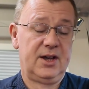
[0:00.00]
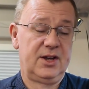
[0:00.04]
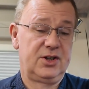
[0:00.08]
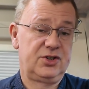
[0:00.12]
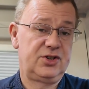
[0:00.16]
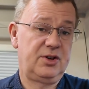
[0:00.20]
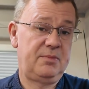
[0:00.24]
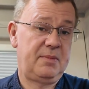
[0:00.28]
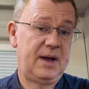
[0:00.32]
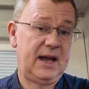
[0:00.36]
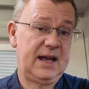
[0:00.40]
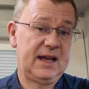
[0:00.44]

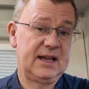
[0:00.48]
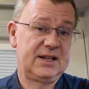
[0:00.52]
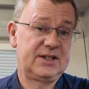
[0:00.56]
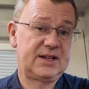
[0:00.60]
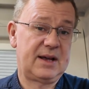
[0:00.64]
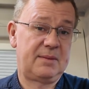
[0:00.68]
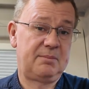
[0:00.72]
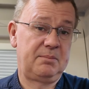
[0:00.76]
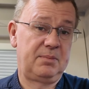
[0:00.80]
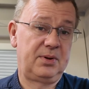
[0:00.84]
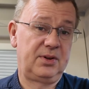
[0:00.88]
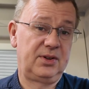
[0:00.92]
So my
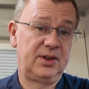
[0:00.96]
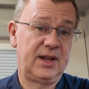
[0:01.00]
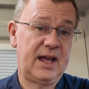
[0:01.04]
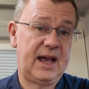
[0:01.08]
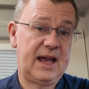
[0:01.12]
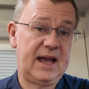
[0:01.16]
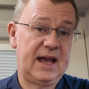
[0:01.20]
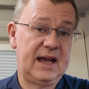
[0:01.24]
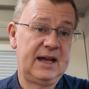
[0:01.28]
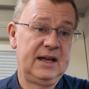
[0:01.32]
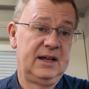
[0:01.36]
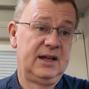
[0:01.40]
example
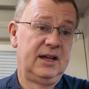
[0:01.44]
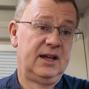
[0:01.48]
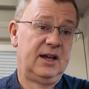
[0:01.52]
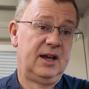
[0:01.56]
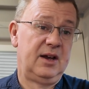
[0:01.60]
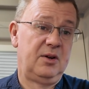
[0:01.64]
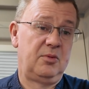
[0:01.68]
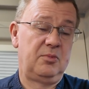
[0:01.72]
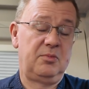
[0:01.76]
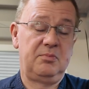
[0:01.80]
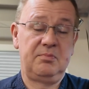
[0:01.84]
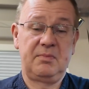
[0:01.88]
there,
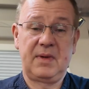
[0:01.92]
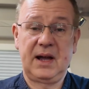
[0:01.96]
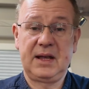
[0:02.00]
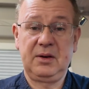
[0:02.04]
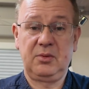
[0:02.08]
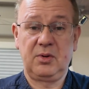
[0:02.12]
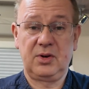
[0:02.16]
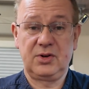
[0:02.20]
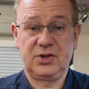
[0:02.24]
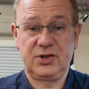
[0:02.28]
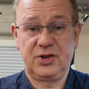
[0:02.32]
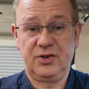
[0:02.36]

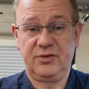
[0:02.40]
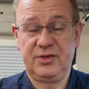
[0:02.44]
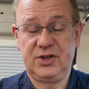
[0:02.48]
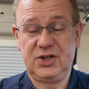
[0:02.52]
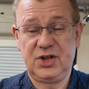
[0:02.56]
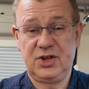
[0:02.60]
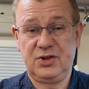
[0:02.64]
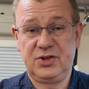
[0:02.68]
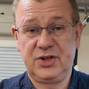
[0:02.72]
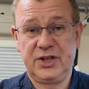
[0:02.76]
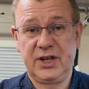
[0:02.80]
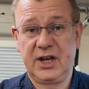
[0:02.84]
might want to
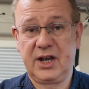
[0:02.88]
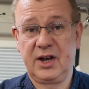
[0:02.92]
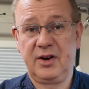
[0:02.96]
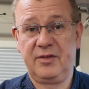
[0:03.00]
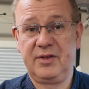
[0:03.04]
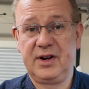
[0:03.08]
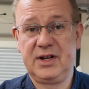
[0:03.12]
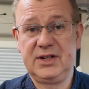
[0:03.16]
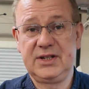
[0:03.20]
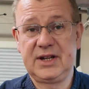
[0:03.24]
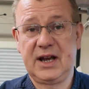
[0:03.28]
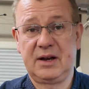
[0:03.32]
reduce the
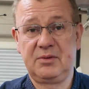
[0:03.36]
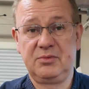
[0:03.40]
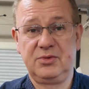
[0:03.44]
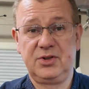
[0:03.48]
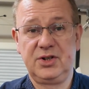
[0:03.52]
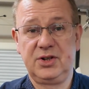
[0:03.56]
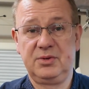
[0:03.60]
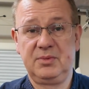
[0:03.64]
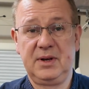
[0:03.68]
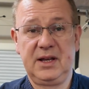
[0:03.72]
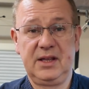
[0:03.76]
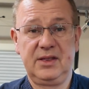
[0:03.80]
current down
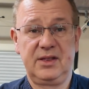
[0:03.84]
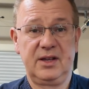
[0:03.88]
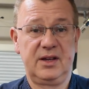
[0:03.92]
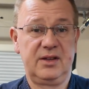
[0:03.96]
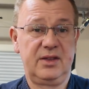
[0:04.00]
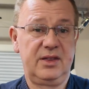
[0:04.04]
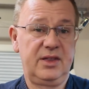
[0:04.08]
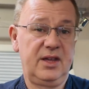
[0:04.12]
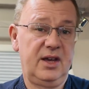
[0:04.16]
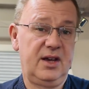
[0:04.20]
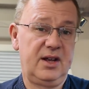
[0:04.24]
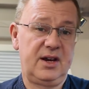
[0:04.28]
to either
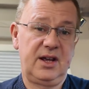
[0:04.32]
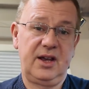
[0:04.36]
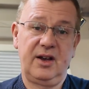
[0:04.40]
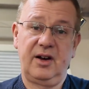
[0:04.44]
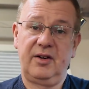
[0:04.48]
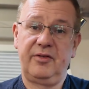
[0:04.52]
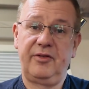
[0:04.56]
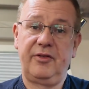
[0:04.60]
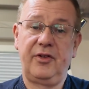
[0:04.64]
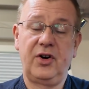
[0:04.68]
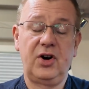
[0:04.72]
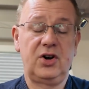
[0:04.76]
30
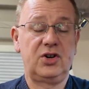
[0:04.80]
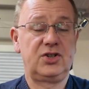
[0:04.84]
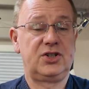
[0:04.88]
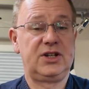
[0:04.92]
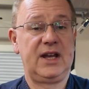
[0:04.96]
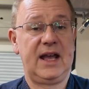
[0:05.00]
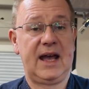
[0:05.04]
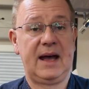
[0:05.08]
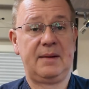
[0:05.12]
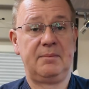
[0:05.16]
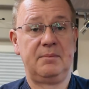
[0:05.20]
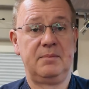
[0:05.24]
or
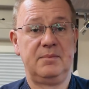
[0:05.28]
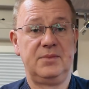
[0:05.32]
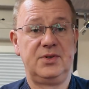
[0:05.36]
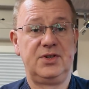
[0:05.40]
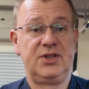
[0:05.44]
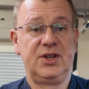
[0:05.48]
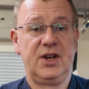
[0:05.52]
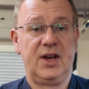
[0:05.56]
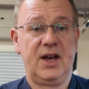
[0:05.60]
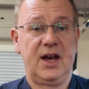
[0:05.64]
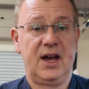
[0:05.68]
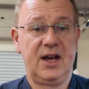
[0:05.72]
40
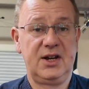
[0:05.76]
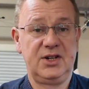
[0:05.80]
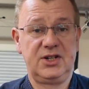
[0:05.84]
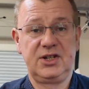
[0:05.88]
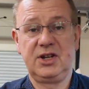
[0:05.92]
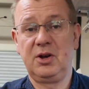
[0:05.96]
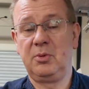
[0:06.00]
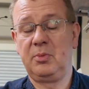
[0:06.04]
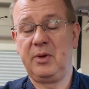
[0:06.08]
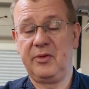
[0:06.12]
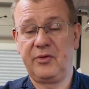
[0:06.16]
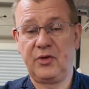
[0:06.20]
amps
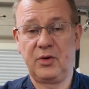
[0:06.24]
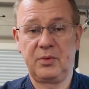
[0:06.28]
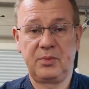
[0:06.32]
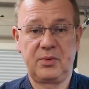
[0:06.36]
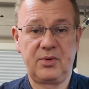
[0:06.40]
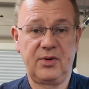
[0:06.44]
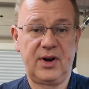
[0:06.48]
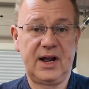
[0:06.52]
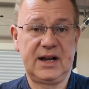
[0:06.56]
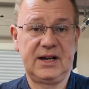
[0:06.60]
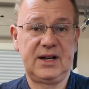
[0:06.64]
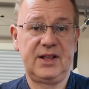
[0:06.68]
until we've
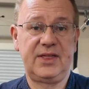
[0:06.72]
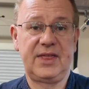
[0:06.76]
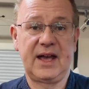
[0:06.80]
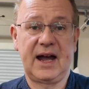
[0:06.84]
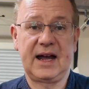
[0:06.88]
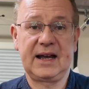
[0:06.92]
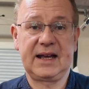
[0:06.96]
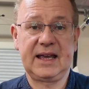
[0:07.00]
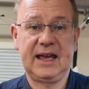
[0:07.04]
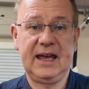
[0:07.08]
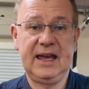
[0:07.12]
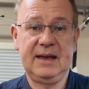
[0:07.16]
upgraded
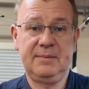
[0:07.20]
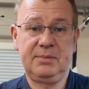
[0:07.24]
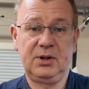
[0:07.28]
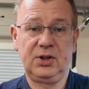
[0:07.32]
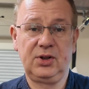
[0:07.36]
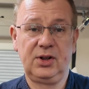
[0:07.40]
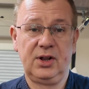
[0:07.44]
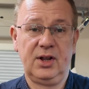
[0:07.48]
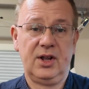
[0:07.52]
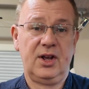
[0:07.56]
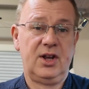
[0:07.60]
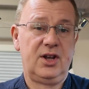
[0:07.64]
that
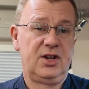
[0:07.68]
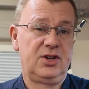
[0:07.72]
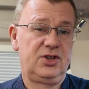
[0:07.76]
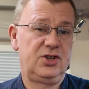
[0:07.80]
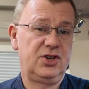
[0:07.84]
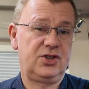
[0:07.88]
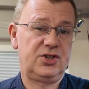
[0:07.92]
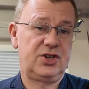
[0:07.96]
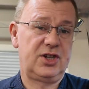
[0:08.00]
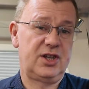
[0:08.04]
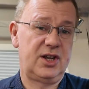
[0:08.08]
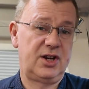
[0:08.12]
cable,
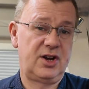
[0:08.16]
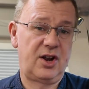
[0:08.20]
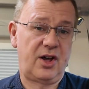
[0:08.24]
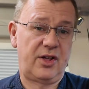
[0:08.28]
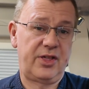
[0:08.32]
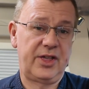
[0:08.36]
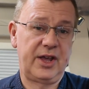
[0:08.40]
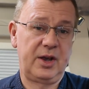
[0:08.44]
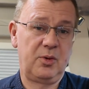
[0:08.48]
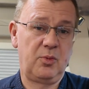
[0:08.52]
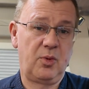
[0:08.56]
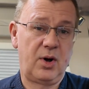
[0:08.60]
just so that
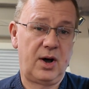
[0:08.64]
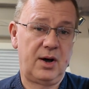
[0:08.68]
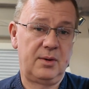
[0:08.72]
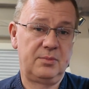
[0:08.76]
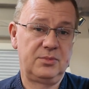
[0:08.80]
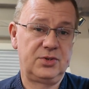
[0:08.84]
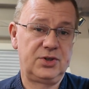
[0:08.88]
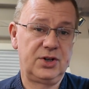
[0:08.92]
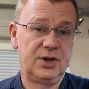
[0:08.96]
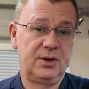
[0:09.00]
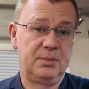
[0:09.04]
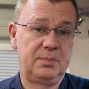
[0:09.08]
nothing
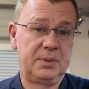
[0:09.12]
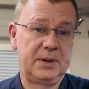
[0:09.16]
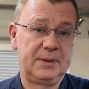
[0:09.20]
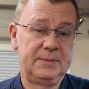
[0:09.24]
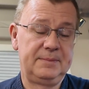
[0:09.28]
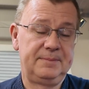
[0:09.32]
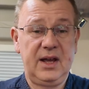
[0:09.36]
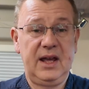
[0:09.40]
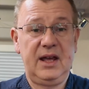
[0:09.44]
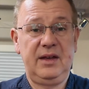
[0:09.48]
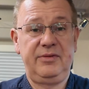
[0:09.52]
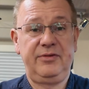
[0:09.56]
warms up.
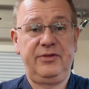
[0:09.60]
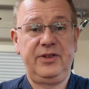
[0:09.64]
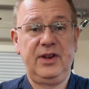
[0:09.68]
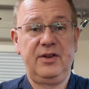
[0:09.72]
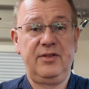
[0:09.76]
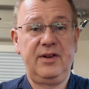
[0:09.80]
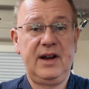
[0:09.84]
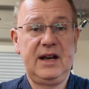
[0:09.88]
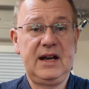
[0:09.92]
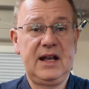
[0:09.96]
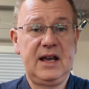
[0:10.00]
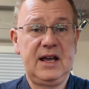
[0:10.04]
If
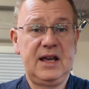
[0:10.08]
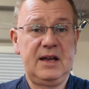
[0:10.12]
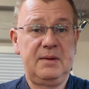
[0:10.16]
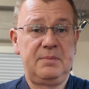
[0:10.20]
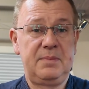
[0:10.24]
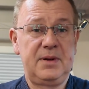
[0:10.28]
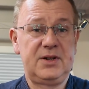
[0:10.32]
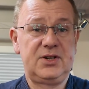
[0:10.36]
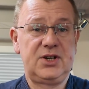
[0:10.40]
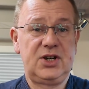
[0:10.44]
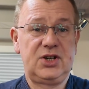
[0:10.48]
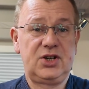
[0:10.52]
you're in a
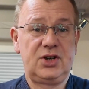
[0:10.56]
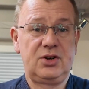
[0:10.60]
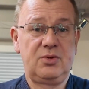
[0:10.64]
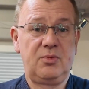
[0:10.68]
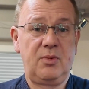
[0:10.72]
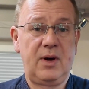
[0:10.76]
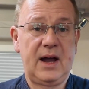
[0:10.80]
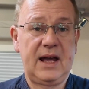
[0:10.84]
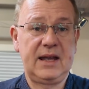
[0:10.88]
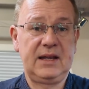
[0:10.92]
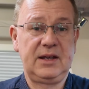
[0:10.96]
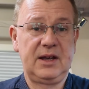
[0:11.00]
position
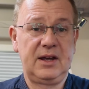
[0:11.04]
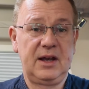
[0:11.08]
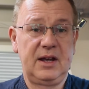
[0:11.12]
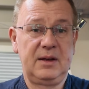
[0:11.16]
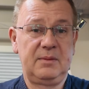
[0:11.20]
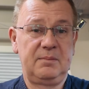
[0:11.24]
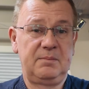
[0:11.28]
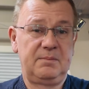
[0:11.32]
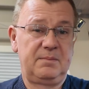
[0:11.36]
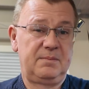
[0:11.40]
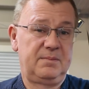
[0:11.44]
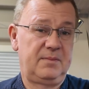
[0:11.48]
where
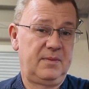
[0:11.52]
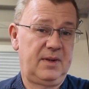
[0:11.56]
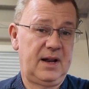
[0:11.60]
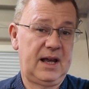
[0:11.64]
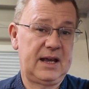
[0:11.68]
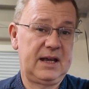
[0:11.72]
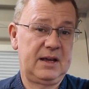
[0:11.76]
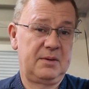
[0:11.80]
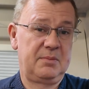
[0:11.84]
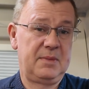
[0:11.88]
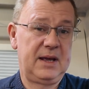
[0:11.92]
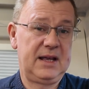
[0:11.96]
you're,
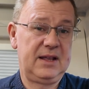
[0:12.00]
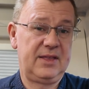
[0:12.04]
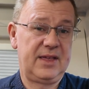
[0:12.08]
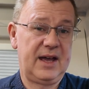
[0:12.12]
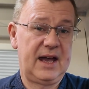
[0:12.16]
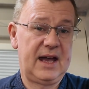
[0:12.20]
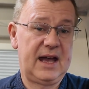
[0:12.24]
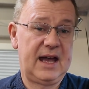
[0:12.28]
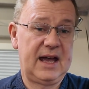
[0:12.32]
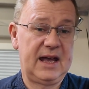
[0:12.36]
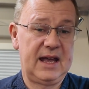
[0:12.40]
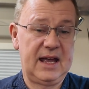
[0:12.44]
like me
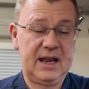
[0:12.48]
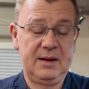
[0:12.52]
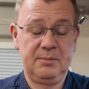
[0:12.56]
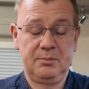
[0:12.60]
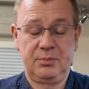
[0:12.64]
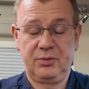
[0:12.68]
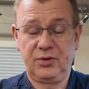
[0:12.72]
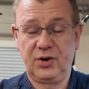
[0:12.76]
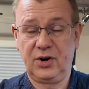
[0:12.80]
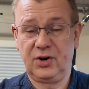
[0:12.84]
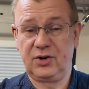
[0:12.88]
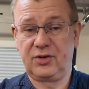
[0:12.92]
there, in
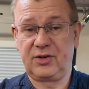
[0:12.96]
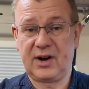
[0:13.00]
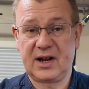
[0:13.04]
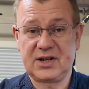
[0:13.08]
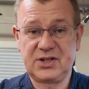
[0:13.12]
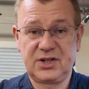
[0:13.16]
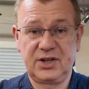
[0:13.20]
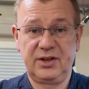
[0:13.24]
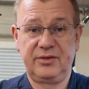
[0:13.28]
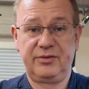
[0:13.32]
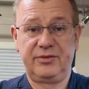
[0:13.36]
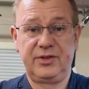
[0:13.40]

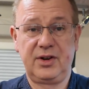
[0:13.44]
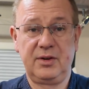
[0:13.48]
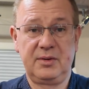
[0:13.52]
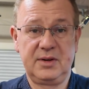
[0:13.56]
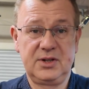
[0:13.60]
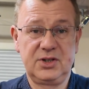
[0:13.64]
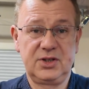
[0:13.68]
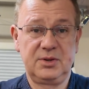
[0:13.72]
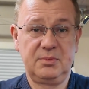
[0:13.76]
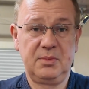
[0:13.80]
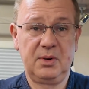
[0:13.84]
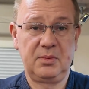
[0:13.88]
progress of
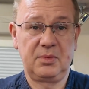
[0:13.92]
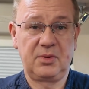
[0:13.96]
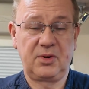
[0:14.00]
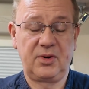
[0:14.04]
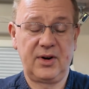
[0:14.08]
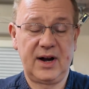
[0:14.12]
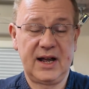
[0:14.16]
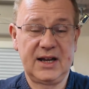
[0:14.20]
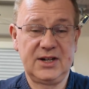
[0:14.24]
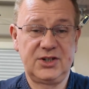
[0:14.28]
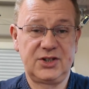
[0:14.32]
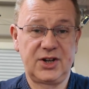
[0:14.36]
doing some
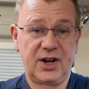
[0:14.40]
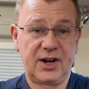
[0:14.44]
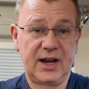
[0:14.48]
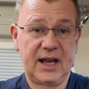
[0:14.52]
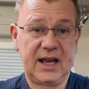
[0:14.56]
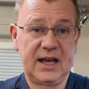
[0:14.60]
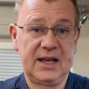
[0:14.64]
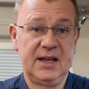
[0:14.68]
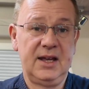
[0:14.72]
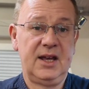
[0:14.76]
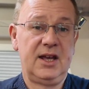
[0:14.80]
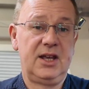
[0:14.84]
upgrades on
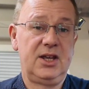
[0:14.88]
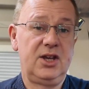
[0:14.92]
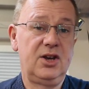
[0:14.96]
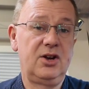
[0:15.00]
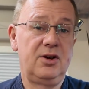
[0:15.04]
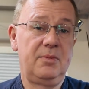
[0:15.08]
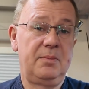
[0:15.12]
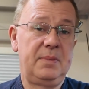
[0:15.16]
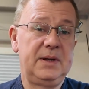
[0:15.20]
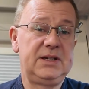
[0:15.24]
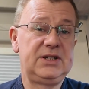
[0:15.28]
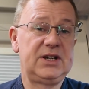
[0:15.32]
it, you
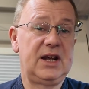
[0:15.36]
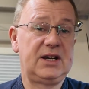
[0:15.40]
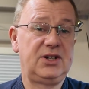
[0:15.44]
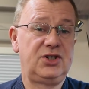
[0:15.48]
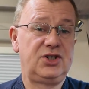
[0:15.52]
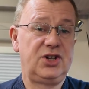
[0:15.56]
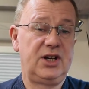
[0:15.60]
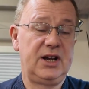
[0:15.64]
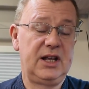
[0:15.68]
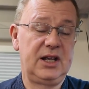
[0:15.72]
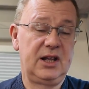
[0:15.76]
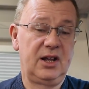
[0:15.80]
could
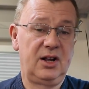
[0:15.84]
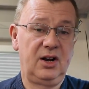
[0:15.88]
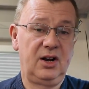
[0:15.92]
potentially